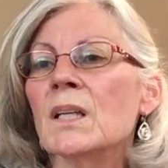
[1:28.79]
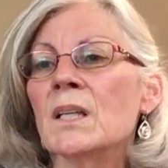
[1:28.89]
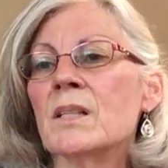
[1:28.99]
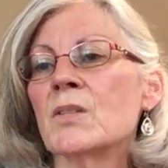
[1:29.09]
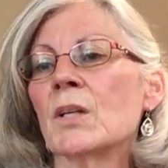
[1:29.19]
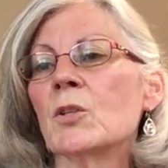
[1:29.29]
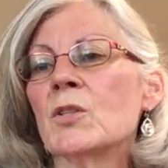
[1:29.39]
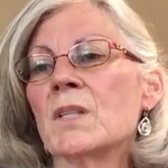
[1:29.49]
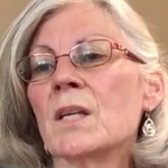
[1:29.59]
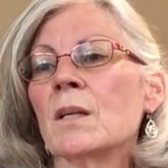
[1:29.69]
It is
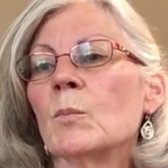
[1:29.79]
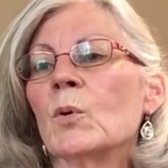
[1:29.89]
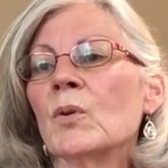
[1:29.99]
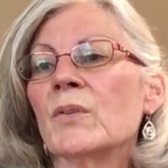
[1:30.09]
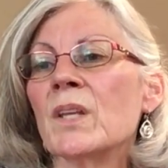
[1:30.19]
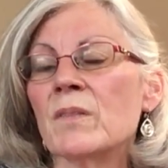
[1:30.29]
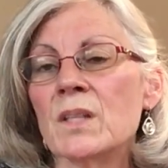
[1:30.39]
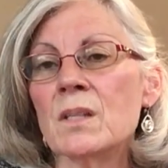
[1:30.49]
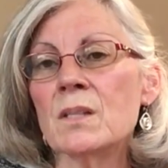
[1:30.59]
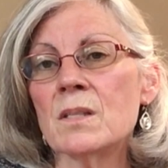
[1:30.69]
understandable that
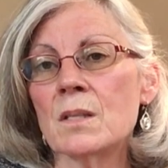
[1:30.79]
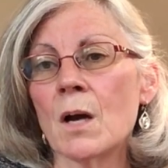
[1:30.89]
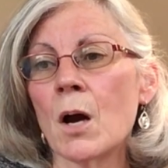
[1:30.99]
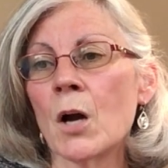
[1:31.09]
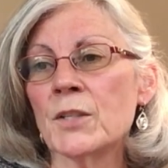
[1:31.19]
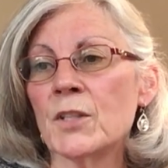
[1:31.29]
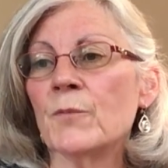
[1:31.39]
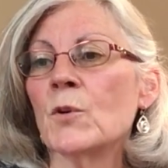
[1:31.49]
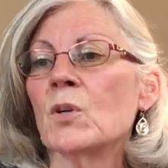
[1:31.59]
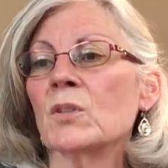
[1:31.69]
these are
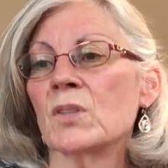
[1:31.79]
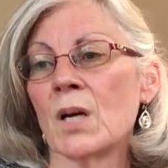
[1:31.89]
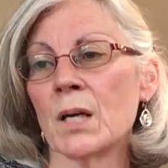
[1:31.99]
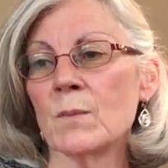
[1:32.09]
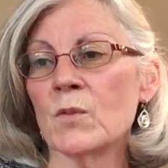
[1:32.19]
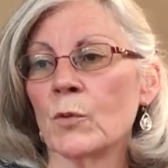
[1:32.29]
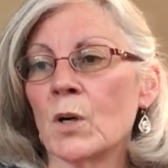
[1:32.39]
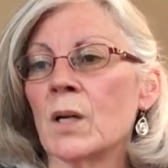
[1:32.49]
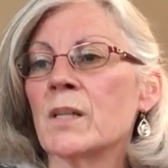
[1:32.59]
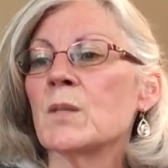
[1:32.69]
difficult times for
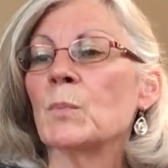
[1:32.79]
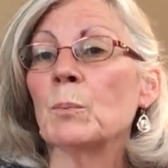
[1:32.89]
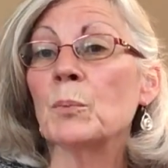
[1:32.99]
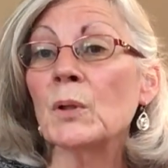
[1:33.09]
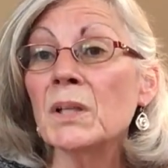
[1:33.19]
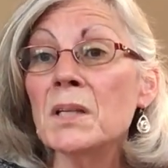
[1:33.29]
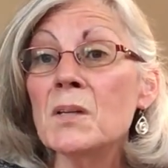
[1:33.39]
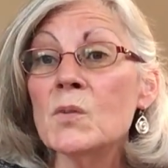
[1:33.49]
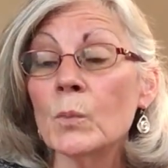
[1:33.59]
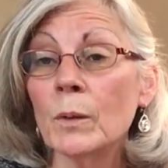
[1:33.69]
us, but
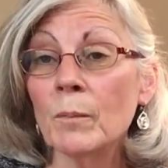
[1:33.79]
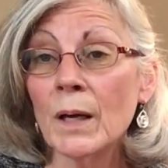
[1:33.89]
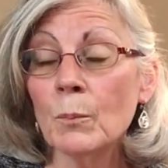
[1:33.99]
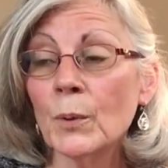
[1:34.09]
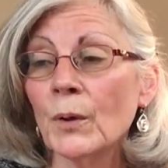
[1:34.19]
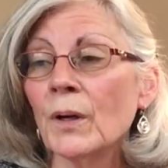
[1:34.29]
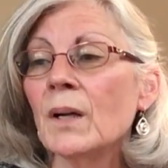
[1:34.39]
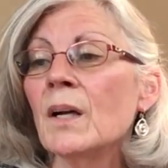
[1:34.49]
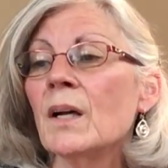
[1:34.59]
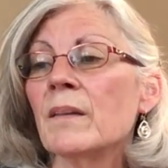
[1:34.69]
please remember
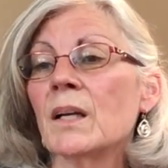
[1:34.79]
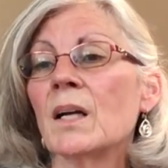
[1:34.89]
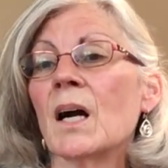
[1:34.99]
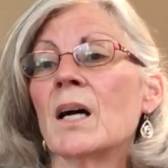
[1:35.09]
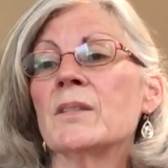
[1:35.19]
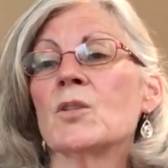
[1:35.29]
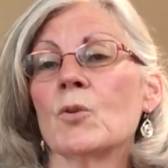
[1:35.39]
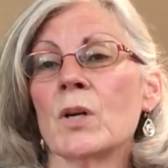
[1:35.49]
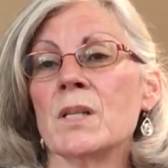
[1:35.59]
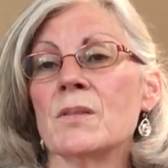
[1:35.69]
that God's
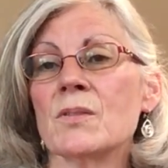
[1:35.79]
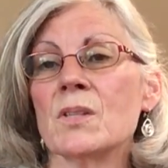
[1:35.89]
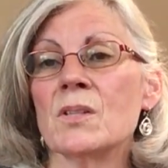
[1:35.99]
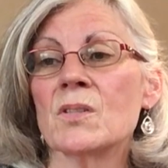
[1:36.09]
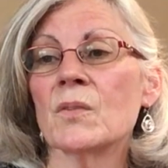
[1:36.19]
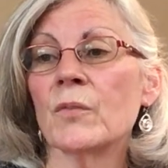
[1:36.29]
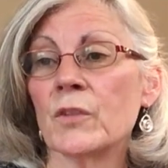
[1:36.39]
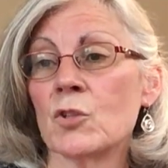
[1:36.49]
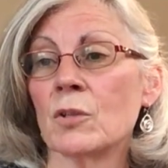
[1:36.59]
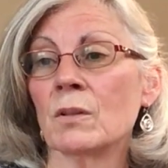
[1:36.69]
grace is
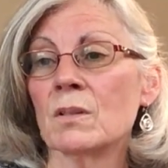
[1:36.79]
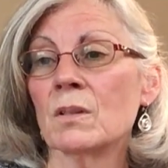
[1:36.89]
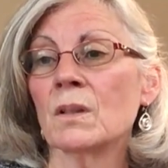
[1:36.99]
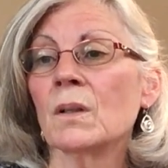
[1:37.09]
sufficient.